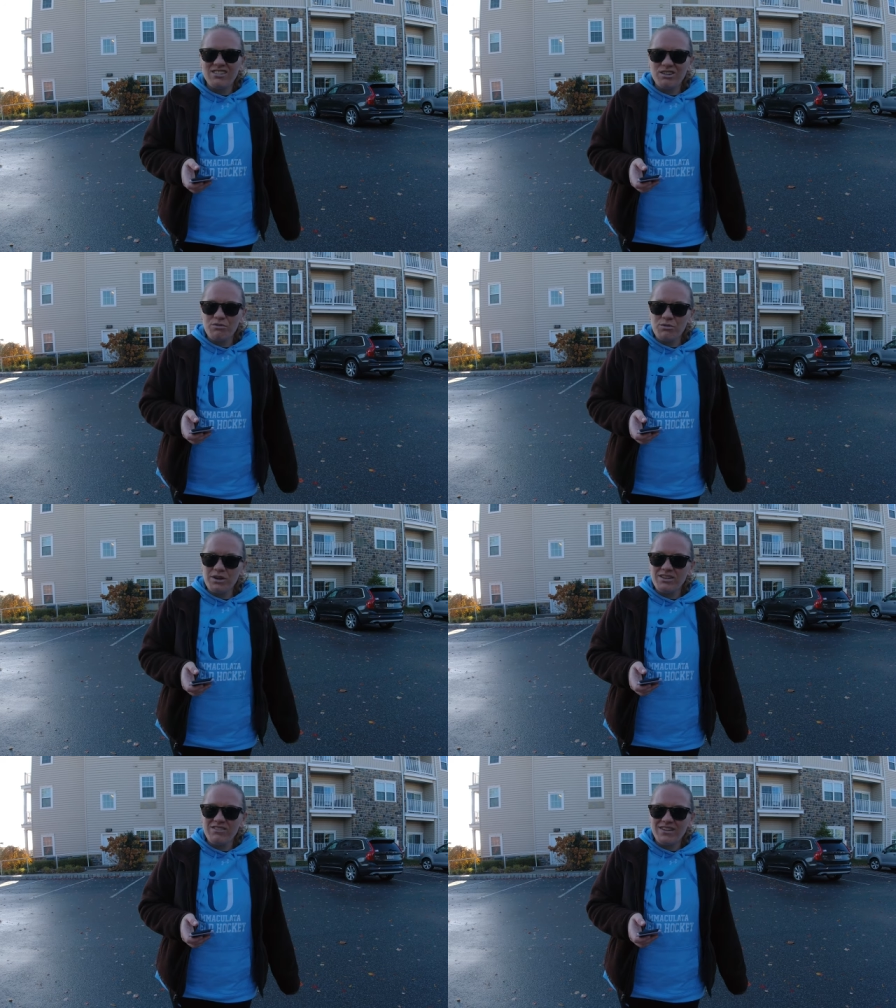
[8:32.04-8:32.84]
see what
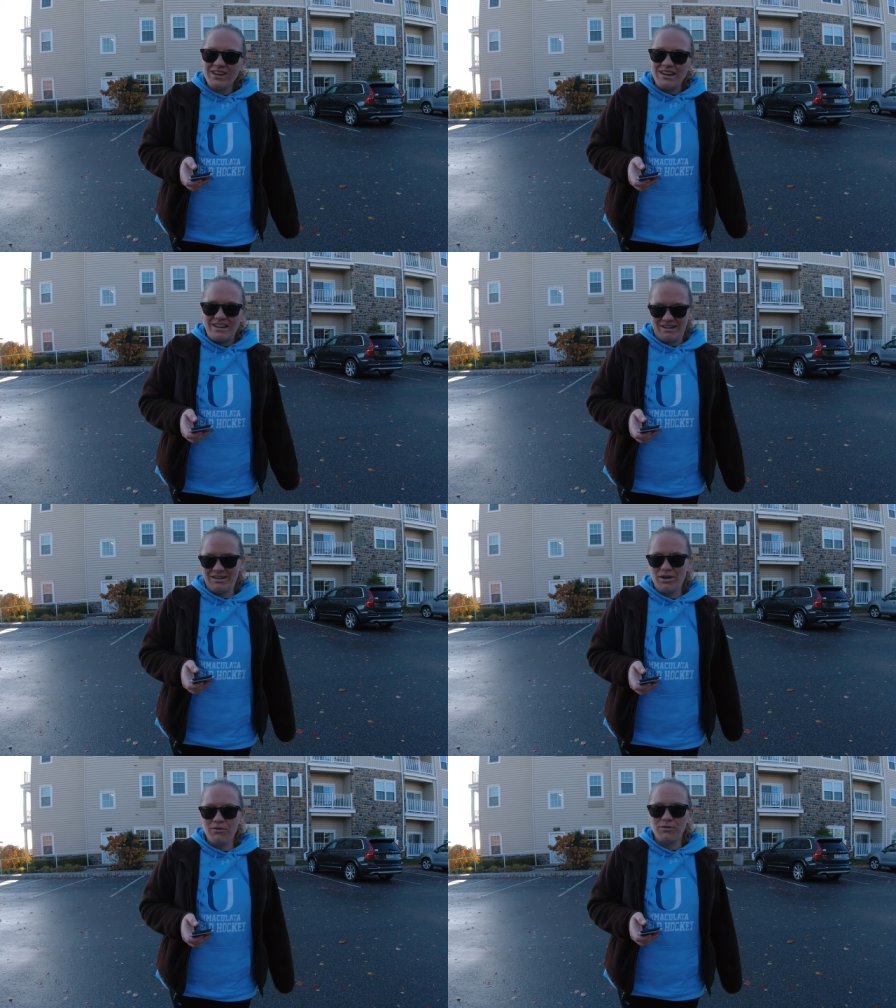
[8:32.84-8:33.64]
we can find.
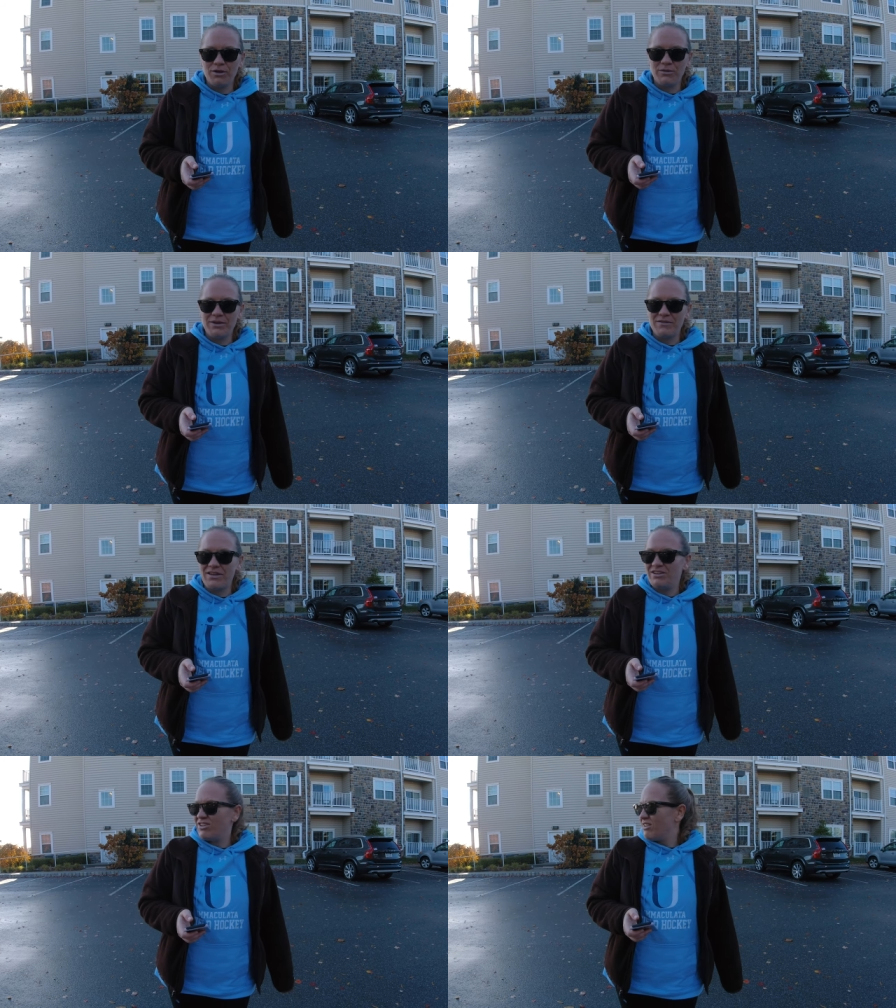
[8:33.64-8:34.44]
Hopefully we
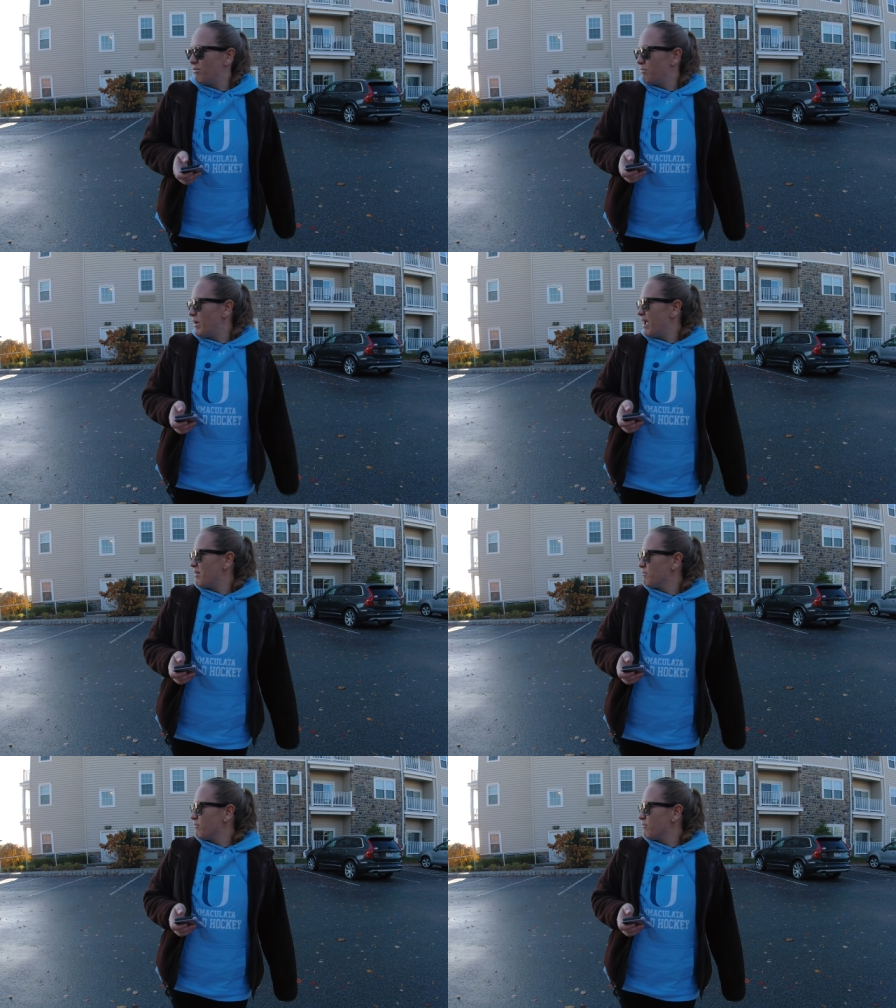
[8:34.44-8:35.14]
avenge my